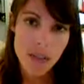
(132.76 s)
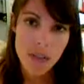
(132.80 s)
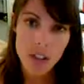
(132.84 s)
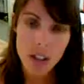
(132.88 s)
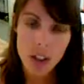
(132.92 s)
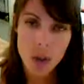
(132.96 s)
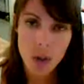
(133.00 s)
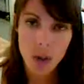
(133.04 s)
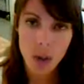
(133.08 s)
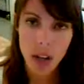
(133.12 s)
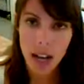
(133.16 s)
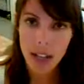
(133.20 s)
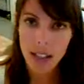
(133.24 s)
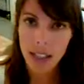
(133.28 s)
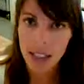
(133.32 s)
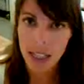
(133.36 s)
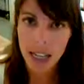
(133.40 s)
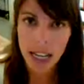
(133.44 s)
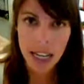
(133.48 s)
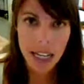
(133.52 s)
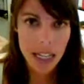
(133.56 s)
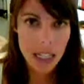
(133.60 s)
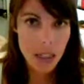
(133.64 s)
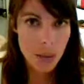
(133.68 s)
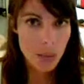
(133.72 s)
This
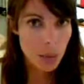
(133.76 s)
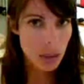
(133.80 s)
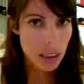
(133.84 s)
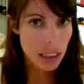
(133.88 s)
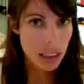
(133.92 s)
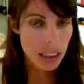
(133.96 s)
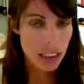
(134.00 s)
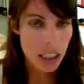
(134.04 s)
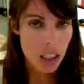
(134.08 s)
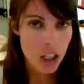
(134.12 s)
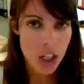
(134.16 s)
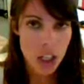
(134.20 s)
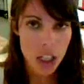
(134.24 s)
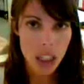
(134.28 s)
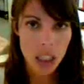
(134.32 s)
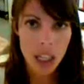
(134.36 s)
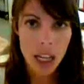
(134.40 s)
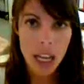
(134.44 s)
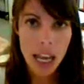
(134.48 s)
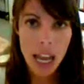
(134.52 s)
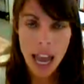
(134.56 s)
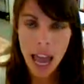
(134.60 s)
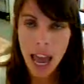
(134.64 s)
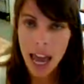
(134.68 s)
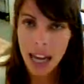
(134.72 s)
individual has an incomplete
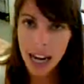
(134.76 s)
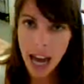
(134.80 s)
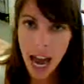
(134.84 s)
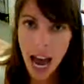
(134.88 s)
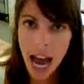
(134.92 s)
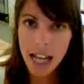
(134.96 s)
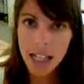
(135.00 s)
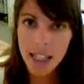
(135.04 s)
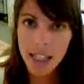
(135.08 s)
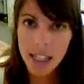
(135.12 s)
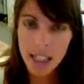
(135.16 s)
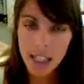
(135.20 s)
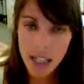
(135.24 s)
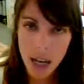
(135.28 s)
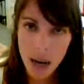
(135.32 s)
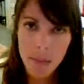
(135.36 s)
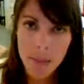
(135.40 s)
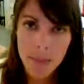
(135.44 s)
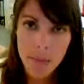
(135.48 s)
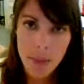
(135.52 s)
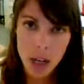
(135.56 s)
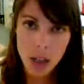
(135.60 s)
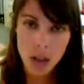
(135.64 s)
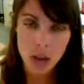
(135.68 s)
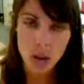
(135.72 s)
lesion and
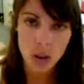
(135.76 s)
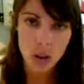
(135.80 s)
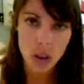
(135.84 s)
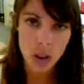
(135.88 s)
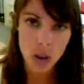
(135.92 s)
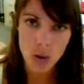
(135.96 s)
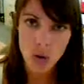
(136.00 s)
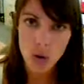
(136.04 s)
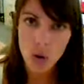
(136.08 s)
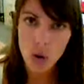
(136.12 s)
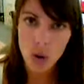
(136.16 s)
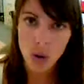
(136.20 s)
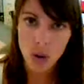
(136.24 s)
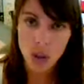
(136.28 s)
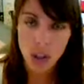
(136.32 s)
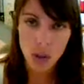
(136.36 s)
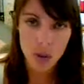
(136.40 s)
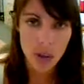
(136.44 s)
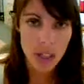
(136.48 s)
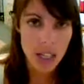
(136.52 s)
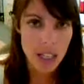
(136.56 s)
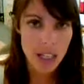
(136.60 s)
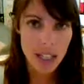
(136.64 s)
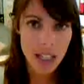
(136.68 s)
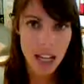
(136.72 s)
has some muscle
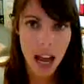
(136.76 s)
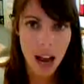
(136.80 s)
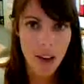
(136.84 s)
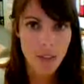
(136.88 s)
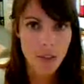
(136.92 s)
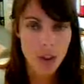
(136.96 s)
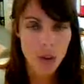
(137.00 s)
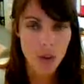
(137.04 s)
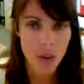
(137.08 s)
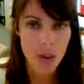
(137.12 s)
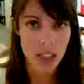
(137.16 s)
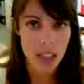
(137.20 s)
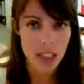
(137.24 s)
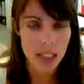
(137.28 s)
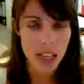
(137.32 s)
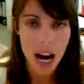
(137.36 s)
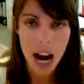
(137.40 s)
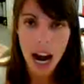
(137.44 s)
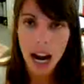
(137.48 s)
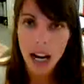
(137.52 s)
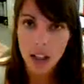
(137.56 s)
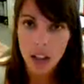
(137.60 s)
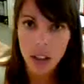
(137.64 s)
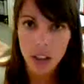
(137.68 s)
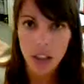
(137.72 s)
control, so he doesn't have
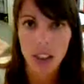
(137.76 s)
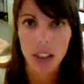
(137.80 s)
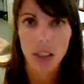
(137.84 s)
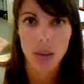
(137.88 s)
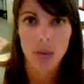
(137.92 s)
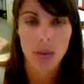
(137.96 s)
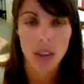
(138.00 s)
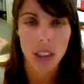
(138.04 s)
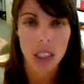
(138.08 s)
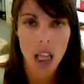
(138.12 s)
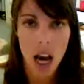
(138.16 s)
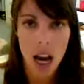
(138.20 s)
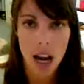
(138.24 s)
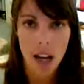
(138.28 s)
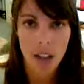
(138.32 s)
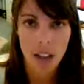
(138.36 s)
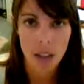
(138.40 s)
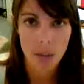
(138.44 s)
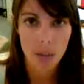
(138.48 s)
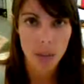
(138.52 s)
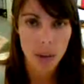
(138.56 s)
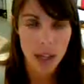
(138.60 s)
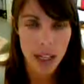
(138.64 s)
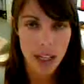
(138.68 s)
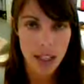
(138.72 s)
to entirely
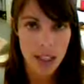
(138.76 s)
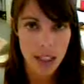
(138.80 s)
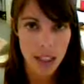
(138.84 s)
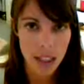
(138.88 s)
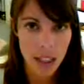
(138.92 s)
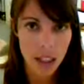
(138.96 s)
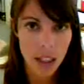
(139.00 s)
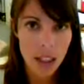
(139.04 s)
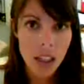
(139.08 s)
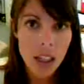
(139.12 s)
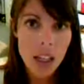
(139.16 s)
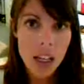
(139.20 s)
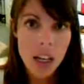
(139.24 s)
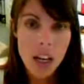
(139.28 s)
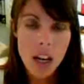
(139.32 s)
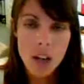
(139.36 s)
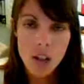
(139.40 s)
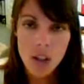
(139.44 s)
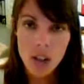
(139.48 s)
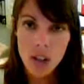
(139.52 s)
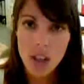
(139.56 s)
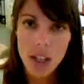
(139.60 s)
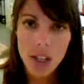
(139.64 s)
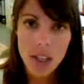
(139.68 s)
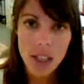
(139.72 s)
rely on the
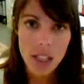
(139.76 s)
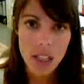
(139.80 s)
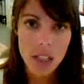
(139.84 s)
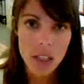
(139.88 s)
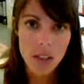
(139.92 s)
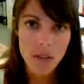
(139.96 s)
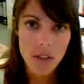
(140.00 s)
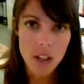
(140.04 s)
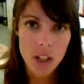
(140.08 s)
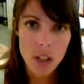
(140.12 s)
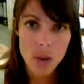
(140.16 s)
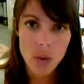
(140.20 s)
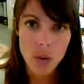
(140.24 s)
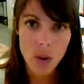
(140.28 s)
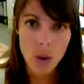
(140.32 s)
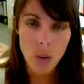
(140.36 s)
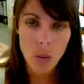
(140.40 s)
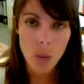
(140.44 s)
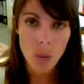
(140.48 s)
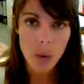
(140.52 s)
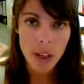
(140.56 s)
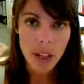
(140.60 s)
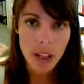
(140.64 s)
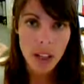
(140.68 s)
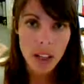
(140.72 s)
bracing. So this
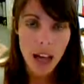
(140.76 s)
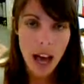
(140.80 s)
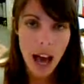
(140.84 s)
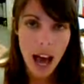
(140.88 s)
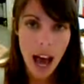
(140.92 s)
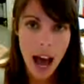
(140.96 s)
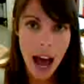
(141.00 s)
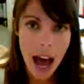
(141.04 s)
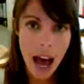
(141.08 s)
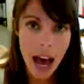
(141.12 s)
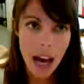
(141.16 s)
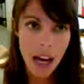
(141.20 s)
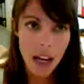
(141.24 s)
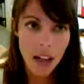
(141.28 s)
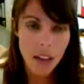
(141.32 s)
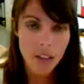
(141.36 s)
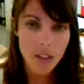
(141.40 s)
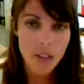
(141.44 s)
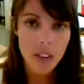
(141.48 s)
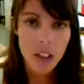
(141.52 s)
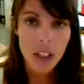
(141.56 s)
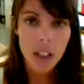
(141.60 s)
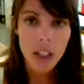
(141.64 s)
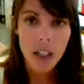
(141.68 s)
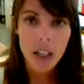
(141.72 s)
individual will
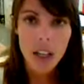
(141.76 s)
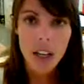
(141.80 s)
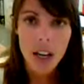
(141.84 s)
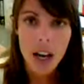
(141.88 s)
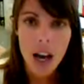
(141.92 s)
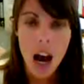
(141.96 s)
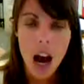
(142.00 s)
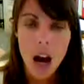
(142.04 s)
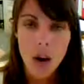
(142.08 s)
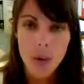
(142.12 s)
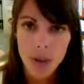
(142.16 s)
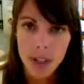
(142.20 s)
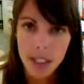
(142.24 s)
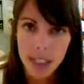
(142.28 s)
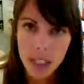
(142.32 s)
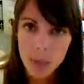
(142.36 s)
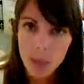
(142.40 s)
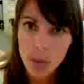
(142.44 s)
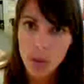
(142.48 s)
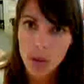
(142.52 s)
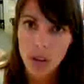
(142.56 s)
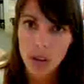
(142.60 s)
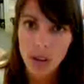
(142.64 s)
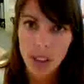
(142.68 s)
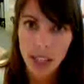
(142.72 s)
have
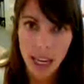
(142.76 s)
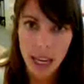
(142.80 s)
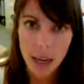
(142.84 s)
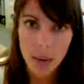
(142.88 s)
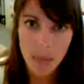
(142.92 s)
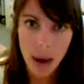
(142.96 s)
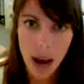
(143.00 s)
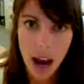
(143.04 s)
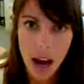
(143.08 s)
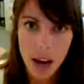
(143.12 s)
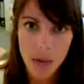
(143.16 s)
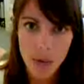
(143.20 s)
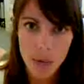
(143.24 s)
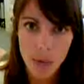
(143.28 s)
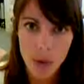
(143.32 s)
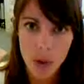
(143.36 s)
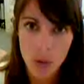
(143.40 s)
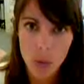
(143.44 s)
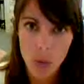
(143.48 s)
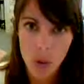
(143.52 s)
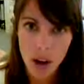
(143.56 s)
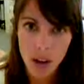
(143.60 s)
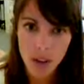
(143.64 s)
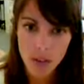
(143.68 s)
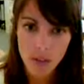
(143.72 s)
a reciprocal gait
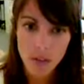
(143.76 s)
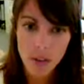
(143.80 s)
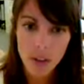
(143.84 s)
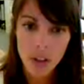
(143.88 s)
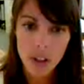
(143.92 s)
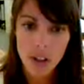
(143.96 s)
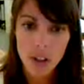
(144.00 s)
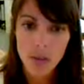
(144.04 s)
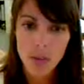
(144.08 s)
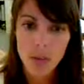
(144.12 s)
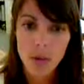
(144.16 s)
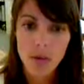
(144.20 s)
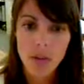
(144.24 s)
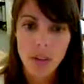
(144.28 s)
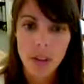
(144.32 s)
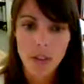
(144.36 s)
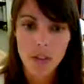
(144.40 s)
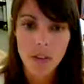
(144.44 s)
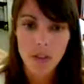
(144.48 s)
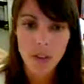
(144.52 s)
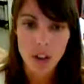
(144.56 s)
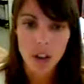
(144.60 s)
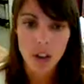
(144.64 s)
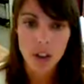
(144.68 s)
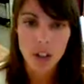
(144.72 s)
pattern where one foot
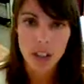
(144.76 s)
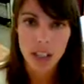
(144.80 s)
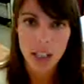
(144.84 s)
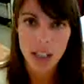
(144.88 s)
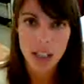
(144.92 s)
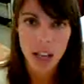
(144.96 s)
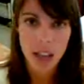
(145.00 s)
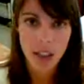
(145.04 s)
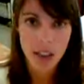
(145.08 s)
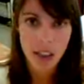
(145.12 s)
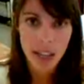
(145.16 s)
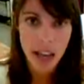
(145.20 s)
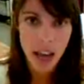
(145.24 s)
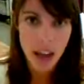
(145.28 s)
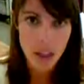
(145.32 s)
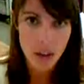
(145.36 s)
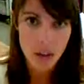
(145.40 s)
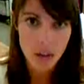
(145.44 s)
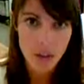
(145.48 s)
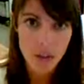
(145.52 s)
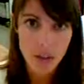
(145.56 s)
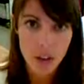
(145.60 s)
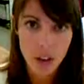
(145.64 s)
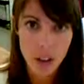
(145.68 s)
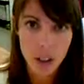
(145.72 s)
is moving first and
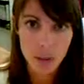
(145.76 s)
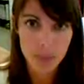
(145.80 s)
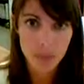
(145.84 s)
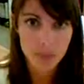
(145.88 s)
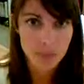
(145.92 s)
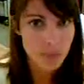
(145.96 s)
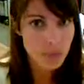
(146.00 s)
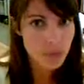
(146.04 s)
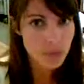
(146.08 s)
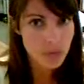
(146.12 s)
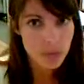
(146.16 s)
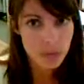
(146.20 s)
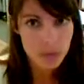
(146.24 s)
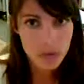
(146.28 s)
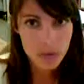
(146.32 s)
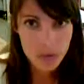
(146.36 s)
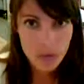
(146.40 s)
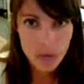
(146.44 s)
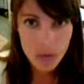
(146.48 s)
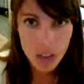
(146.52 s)
then the other foot,